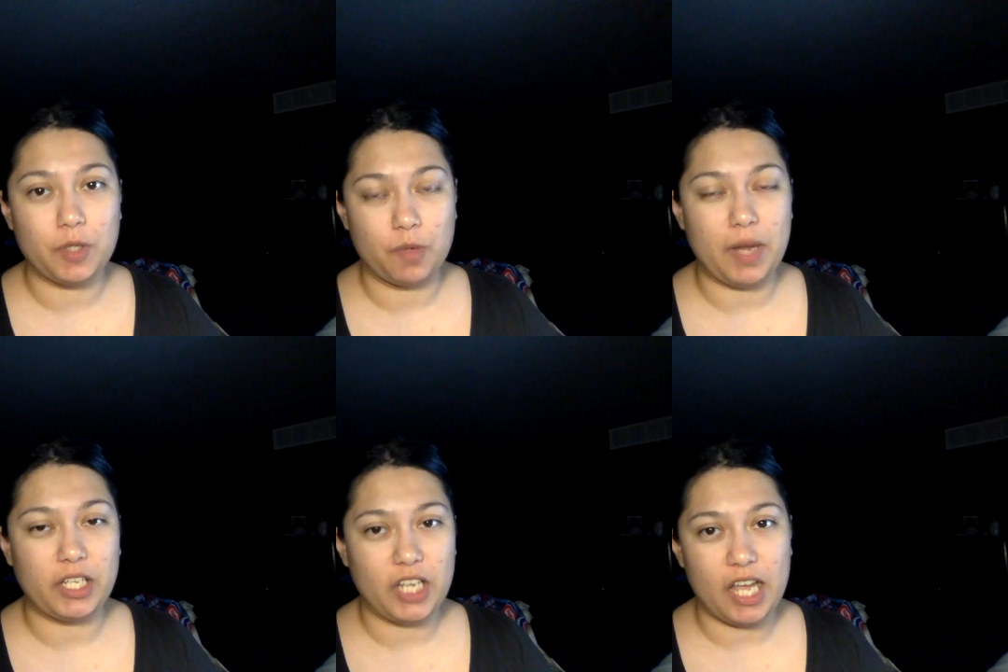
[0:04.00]
To
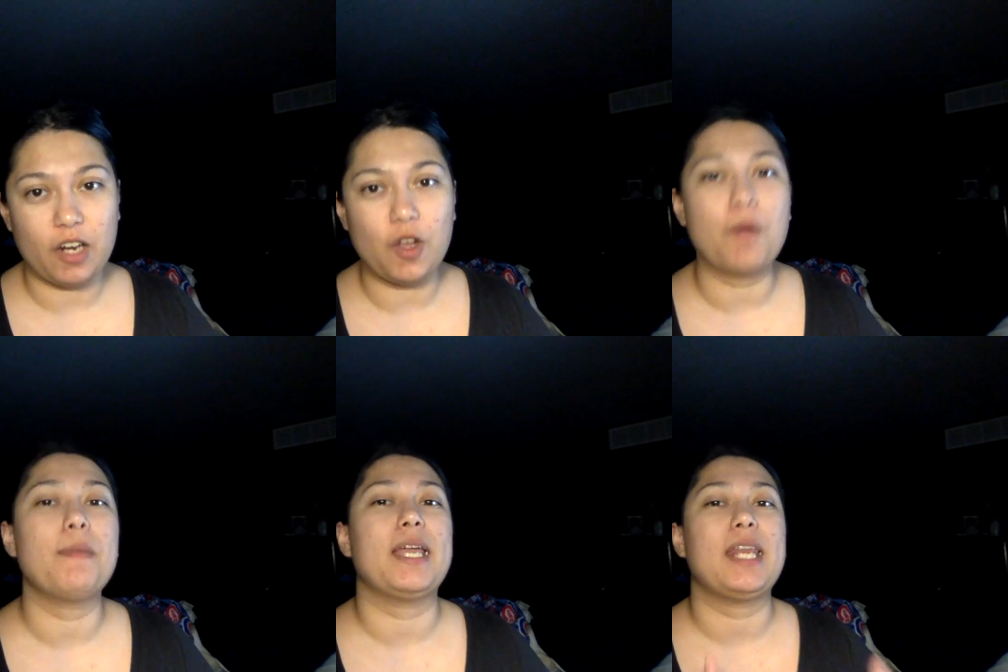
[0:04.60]
my channel.
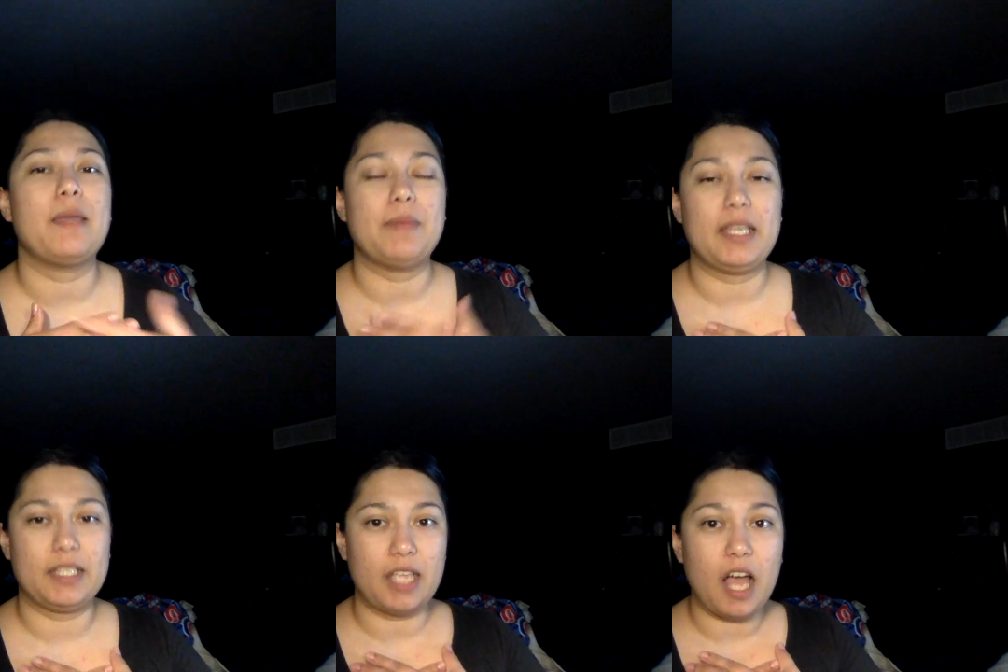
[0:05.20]
My name
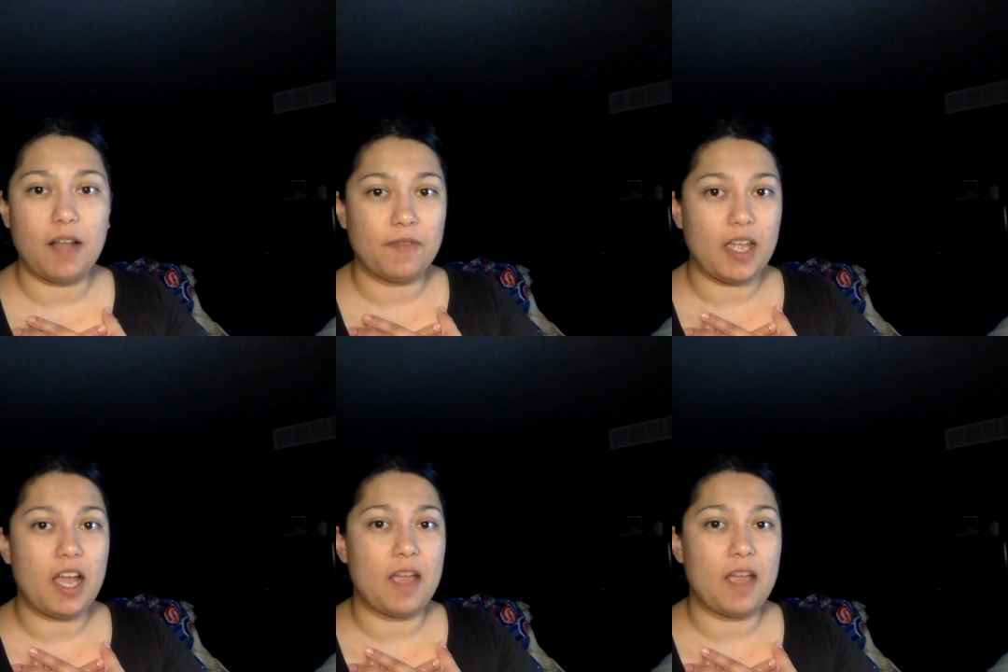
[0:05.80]
is Elvia,